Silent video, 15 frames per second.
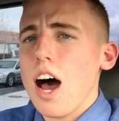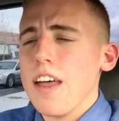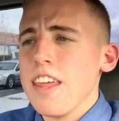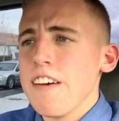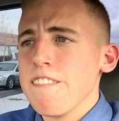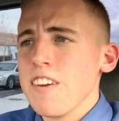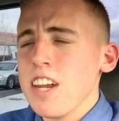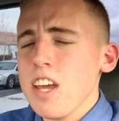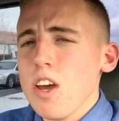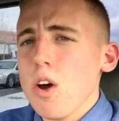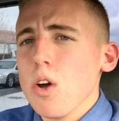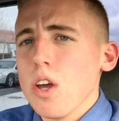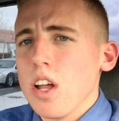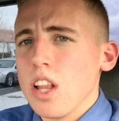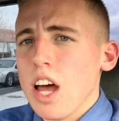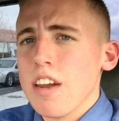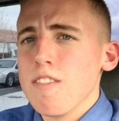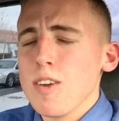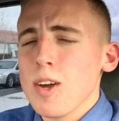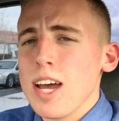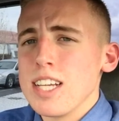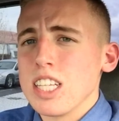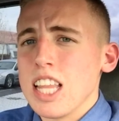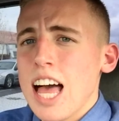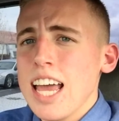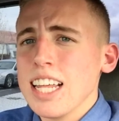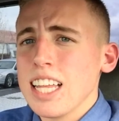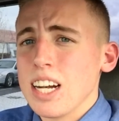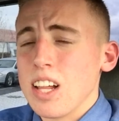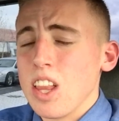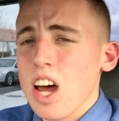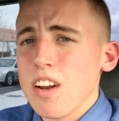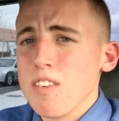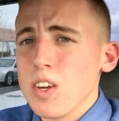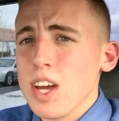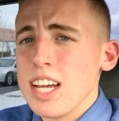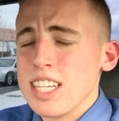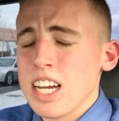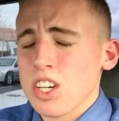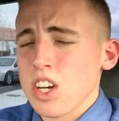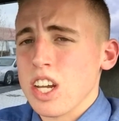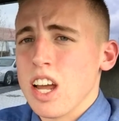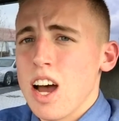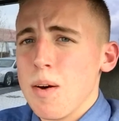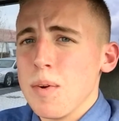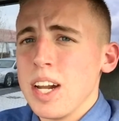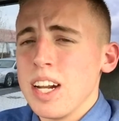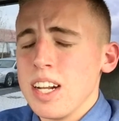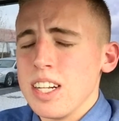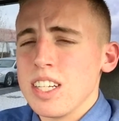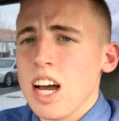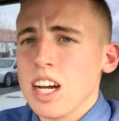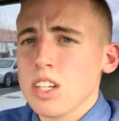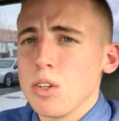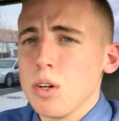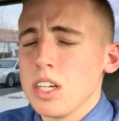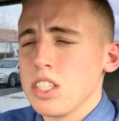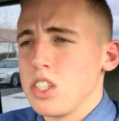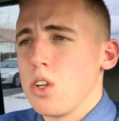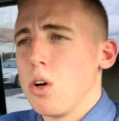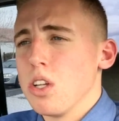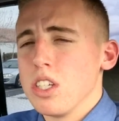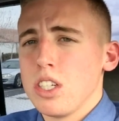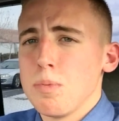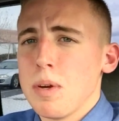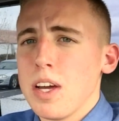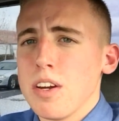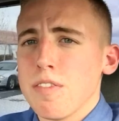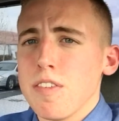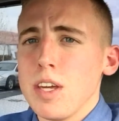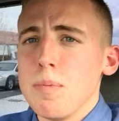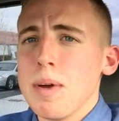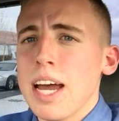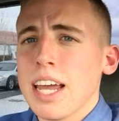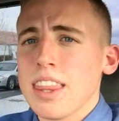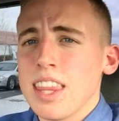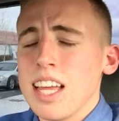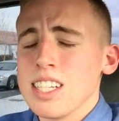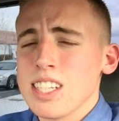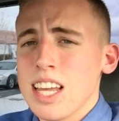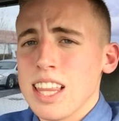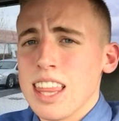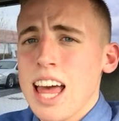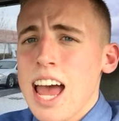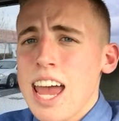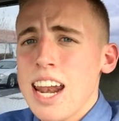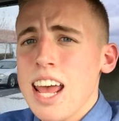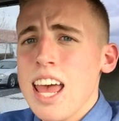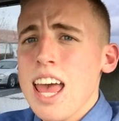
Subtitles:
That video a lot of you guys liked, and a lot of you guys actually commented and talked to us and told us about your feedback and things like that.